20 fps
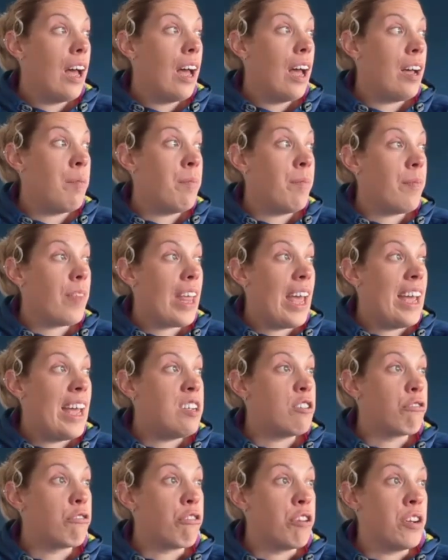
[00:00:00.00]

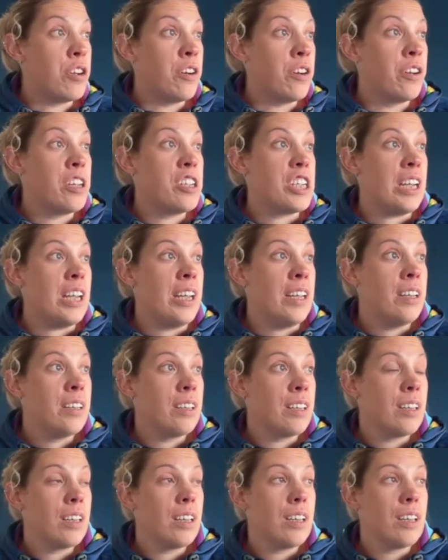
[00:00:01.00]
endocrinology.
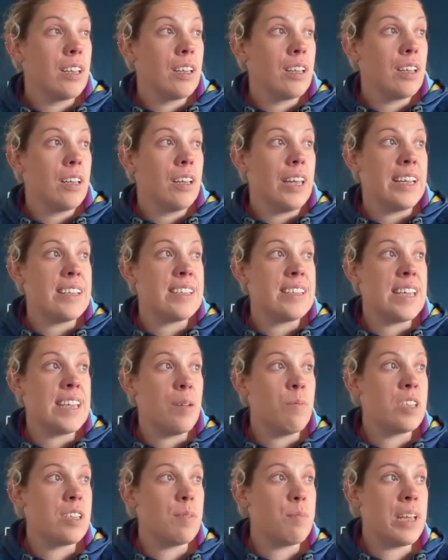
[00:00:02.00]
There
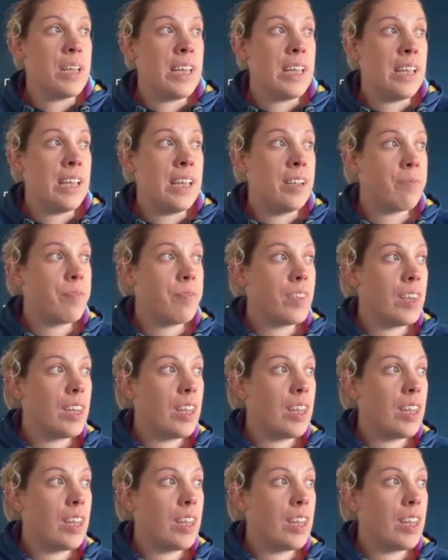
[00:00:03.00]
seems to be